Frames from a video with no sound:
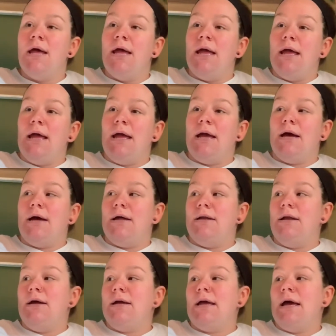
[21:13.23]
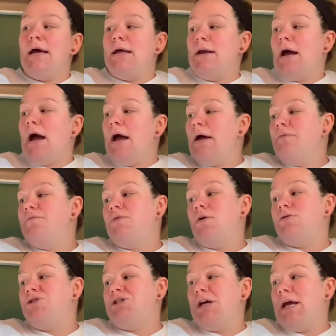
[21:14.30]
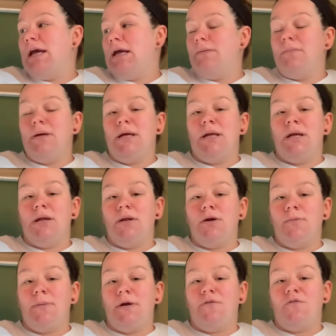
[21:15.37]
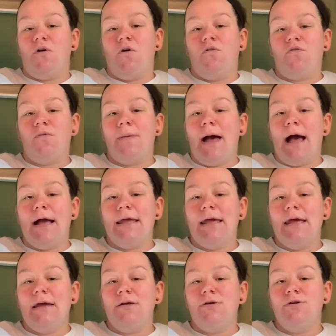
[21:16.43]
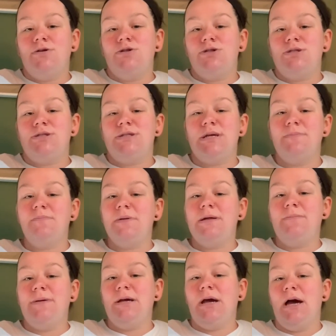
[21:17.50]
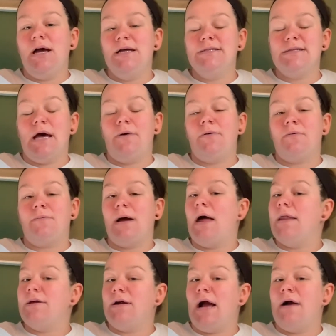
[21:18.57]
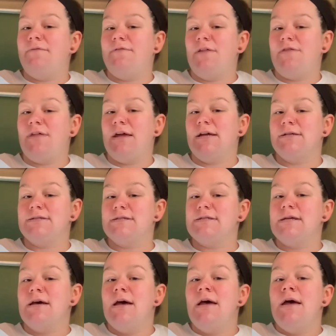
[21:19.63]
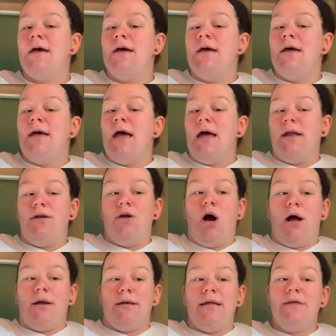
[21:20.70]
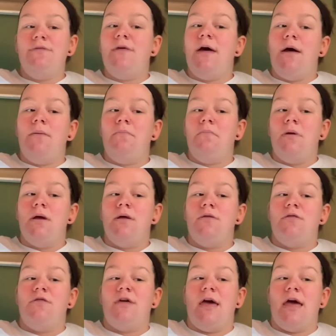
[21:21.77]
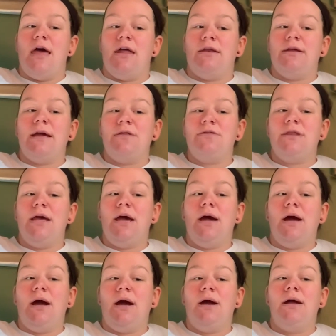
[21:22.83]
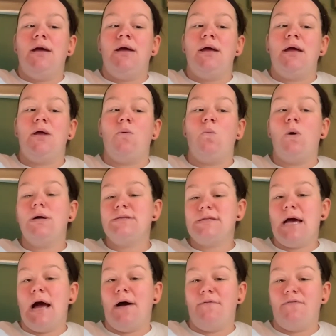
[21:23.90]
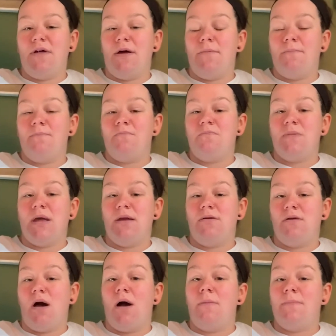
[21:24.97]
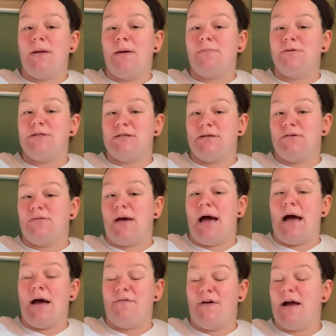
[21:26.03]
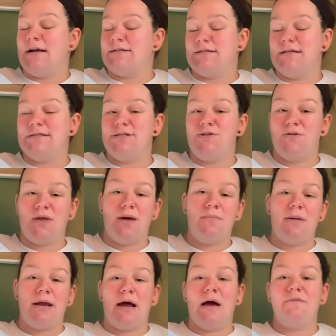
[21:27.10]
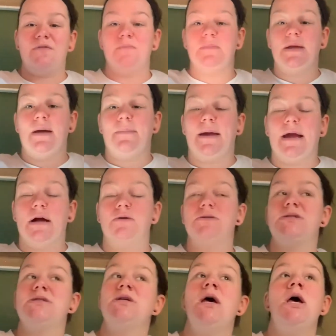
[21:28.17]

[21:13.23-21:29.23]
And again, I have no shame in a little bit of overpacking, simply because I would rather have the things and not need them than get there and want to have them and not be able to have access to them and have them be at my house.